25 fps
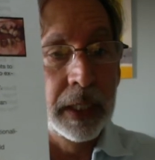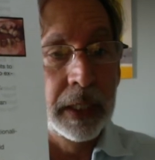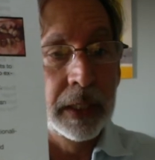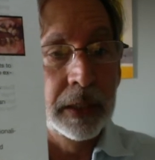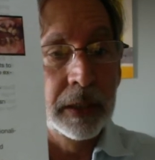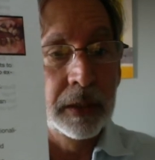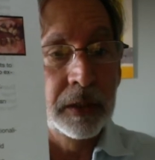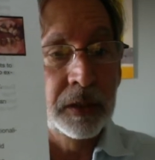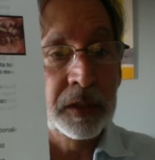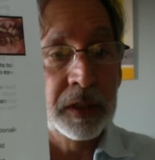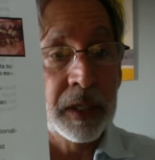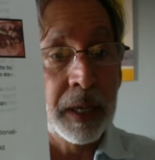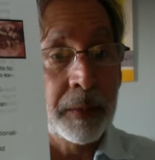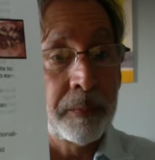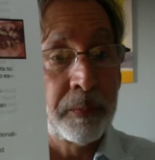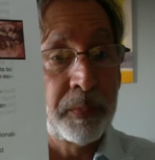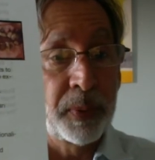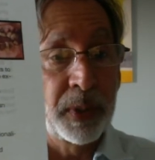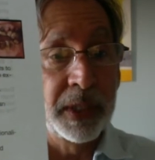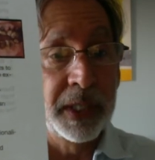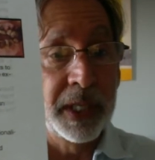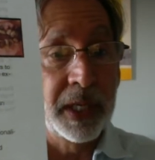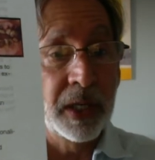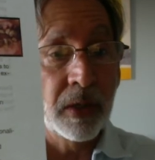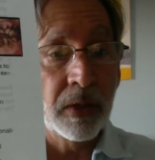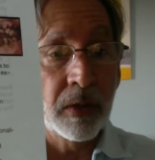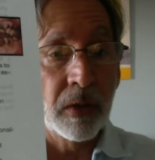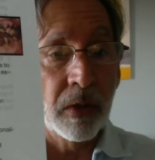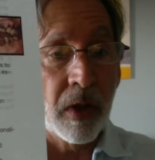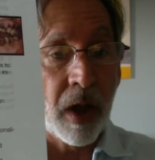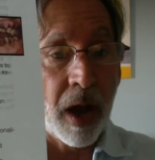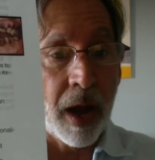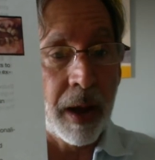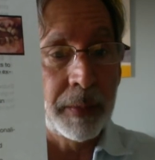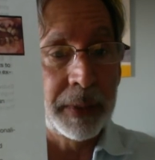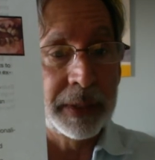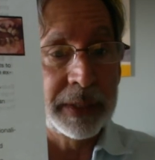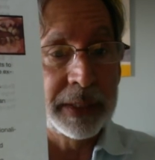Some political
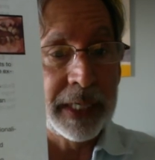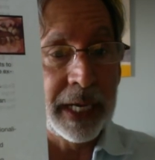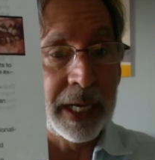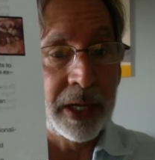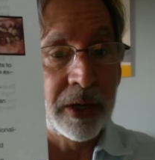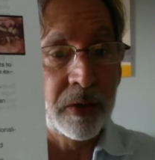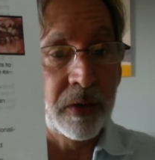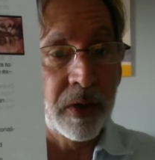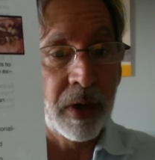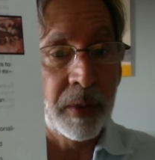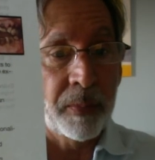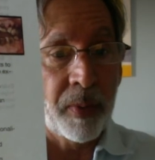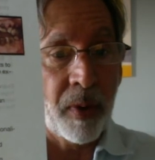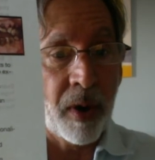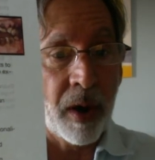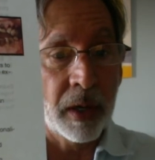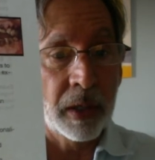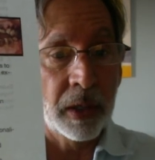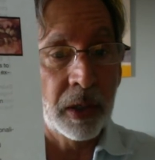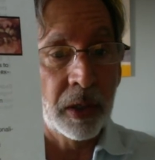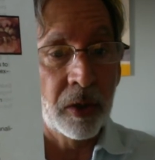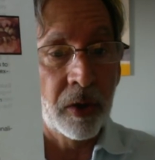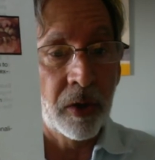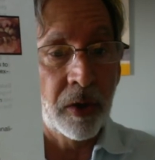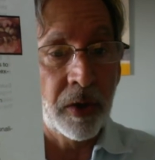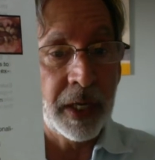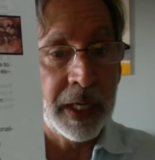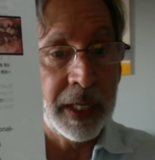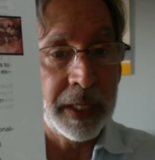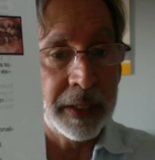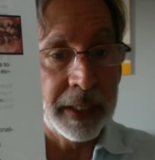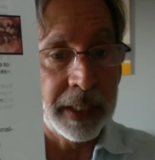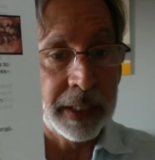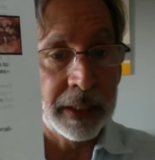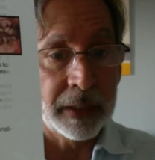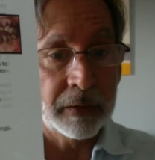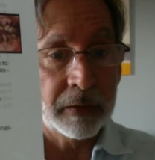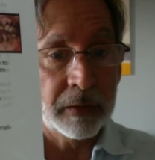commentator, upon learning
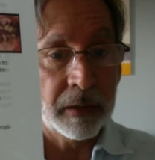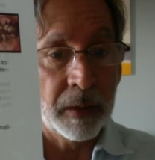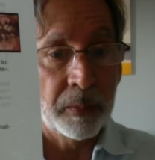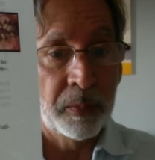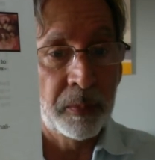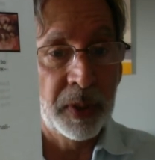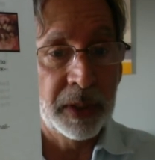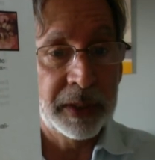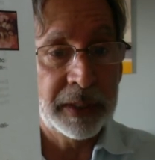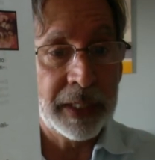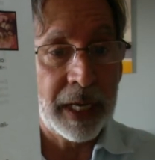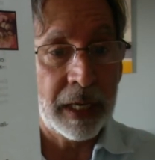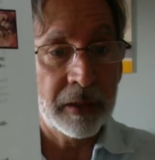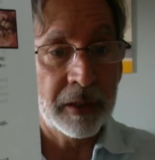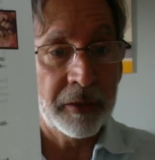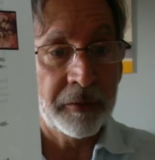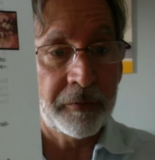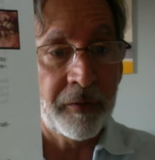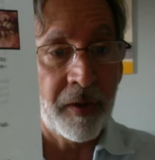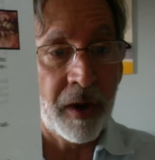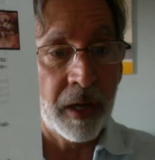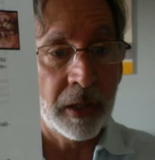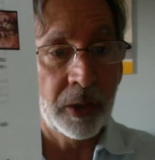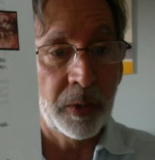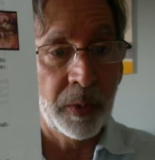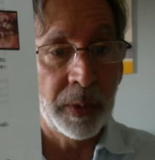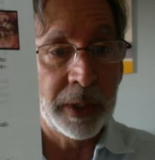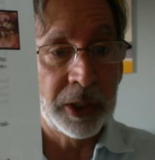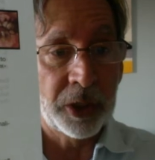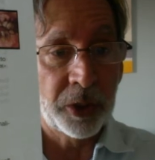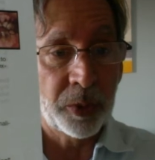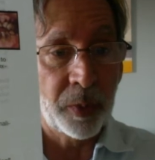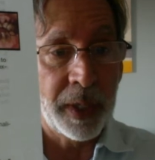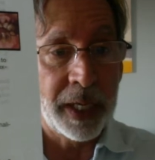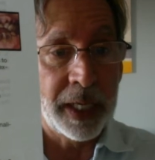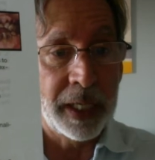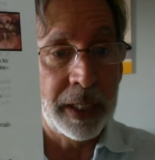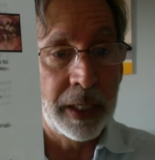this, puts out the following
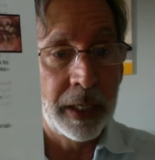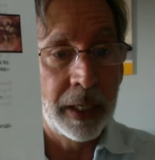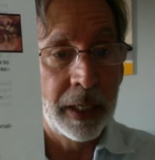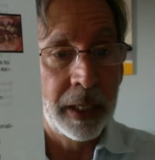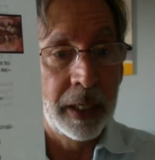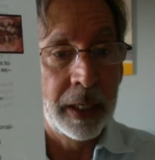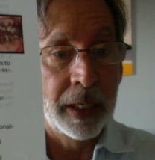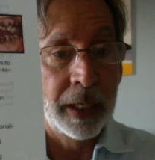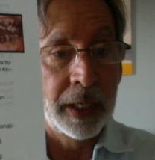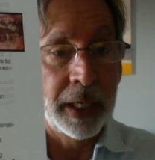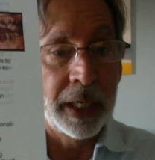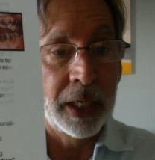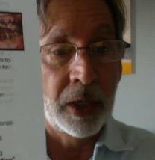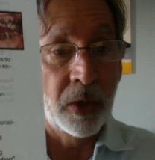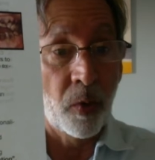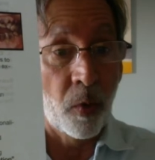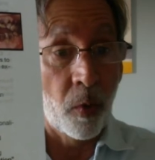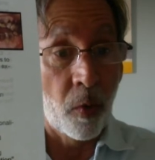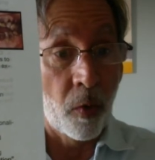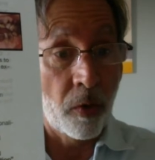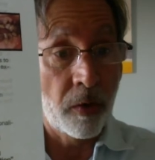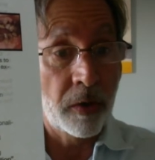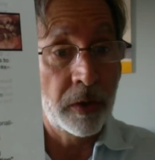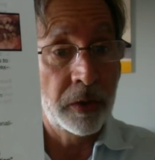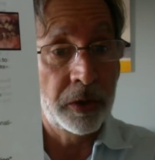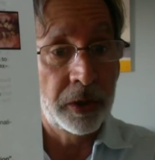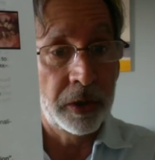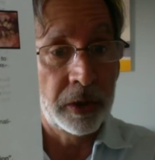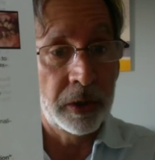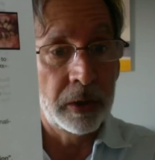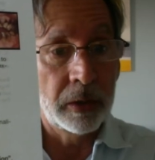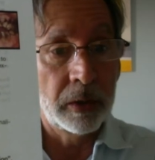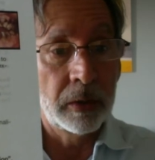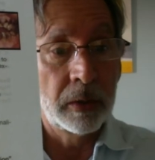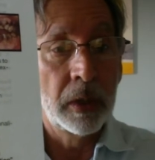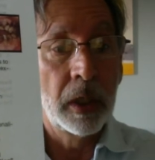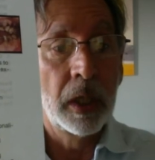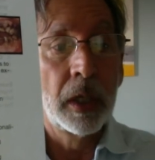tweet in order
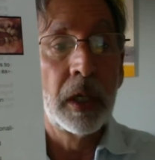to